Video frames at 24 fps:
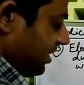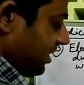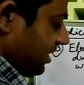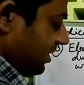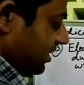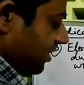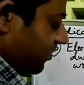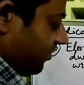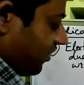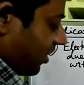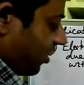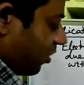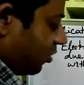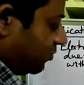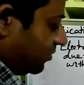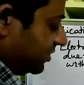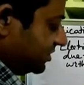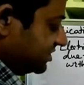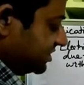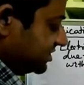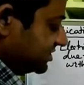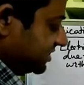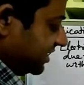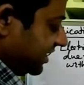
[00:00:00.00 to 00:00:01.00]
Now how much
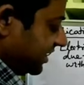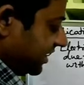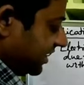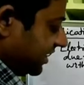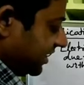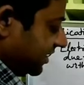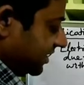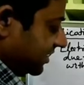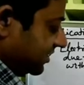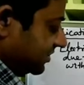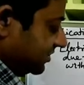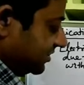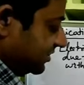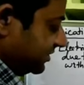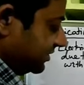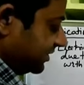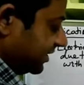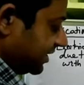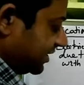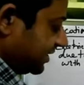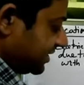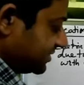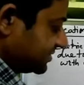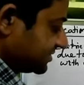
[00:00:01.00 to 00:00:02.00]
is AN?
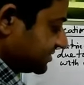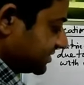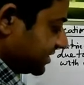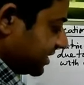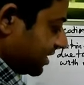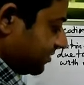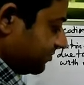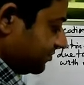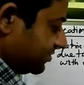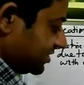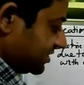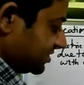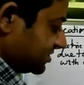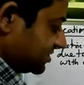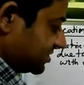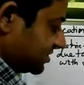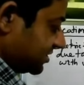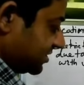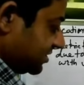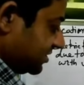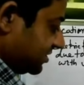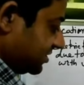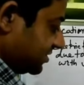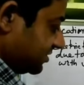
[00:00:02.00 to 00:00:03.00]
Taking same
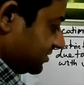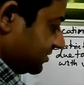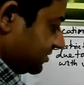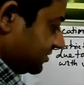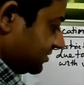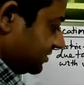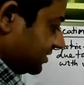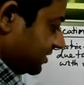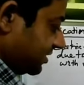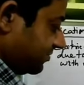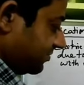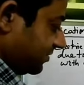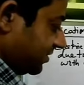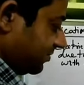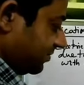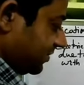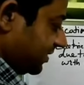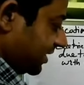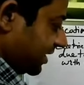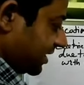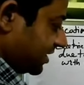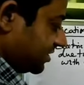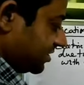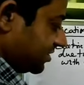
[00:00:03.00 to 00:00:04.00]
distance, and there will be
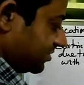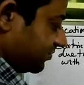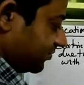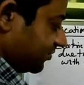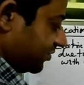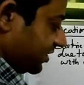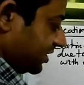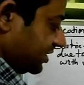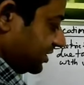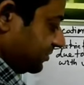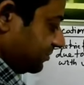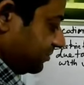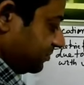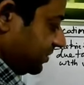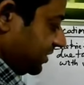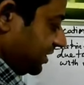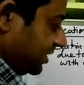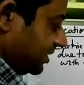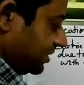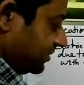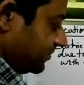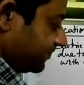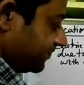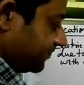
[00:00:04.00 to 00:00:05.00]
another point at
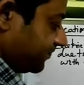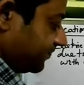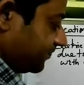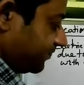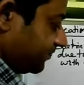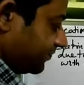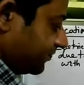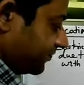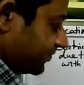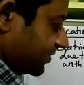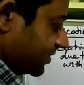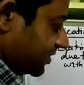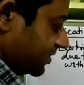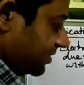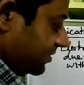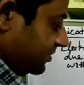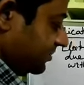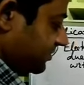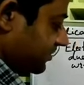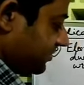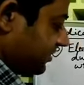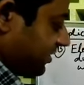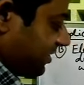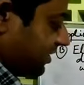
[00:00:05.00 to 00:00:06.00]
B.
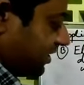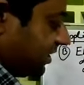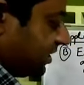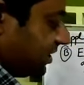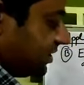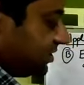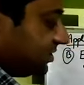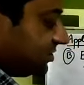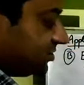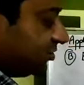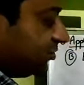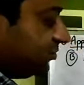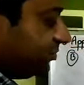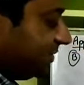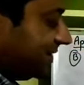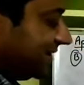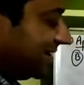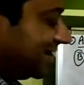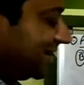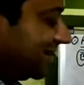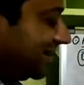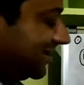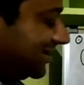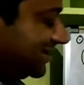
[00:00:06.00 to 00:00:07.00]
AN is equal to
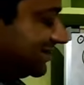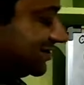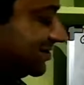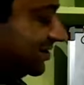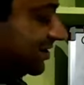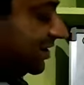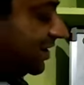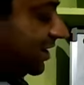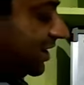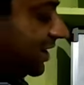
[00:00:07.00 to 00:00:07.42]
BN, let us say.